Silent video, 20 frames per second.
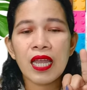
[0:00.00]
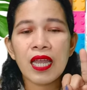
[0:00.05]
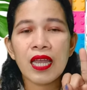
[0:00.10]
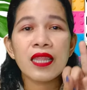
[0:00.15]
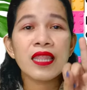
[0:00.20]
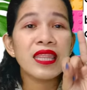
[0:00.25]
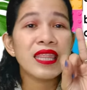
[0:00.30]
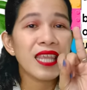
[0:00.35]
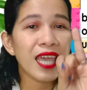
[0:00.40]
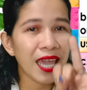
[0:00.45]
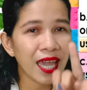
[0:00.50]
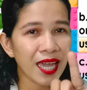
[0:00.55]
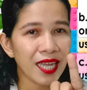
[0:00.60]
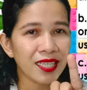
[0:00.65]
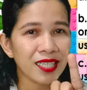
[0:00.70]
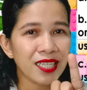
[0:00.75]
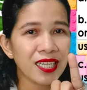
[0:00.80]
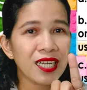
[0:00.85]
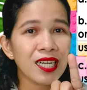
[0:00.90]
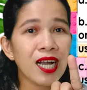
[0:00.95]
Then
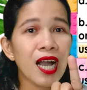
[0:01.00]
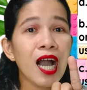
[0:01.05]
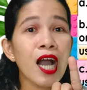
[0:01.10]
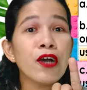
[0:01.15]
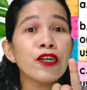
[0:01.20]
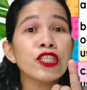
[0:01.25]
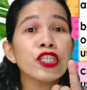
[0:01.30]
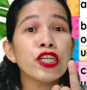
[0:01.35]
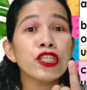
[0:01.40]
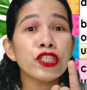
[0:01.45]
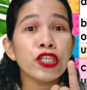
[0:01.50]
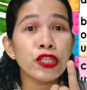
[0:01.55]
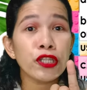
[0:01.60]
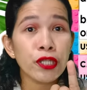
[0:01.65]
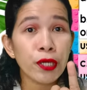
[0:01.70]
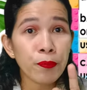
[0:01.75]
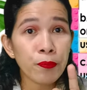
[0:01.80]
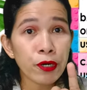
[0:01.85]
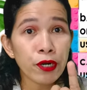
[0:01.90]
count the number